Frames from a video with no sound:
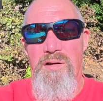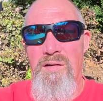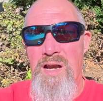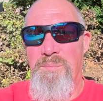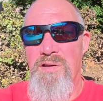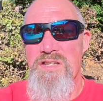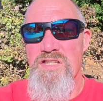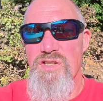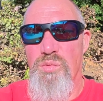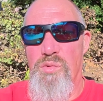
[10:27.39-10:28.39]
lot of
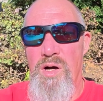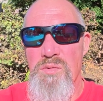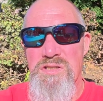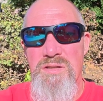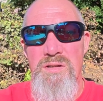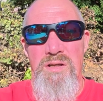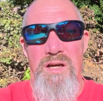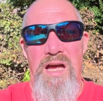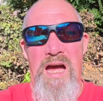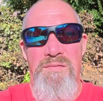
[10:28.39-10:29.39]
places won't
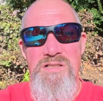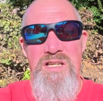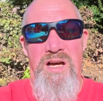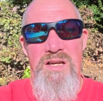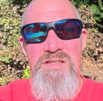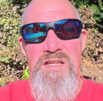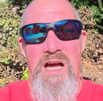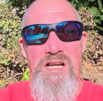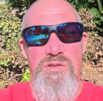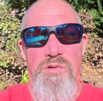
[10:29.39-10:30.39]
advertise the
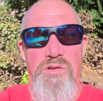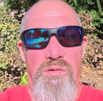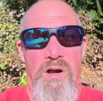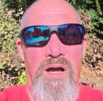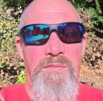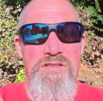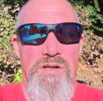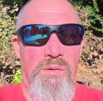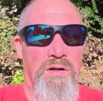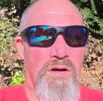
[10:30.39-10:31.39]
actual crime that's
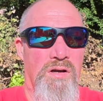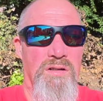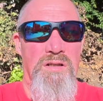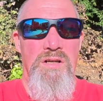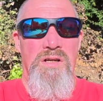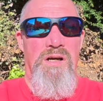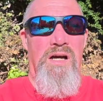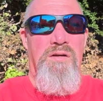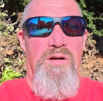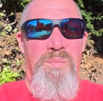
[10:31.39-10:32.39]
going on. I
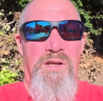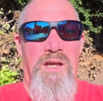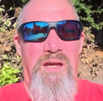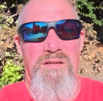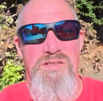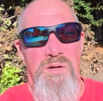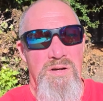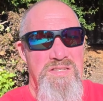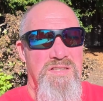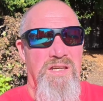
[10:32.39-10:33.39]
grew up in a
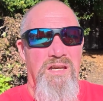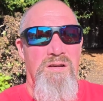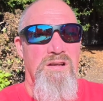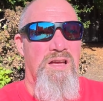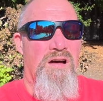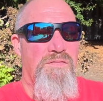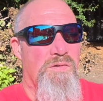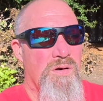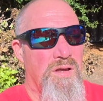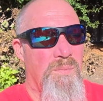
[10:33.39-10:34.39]
tourist city here in
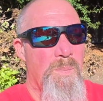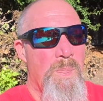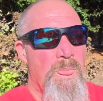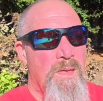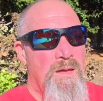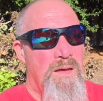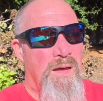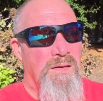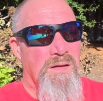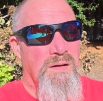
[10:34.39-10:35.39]
California,
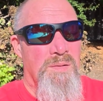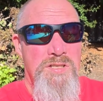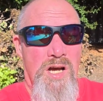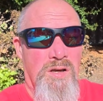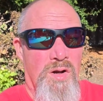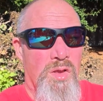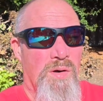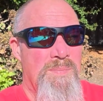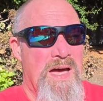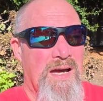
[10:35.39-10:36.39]
and I'm talking all the
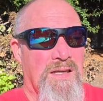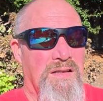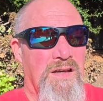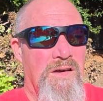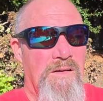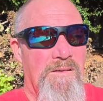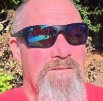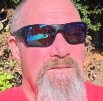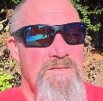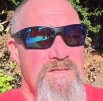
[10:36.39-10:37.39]
way back in the
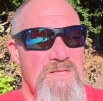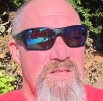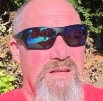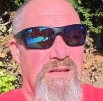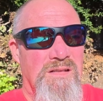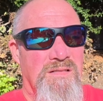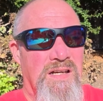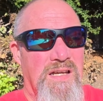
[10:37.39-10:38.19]
late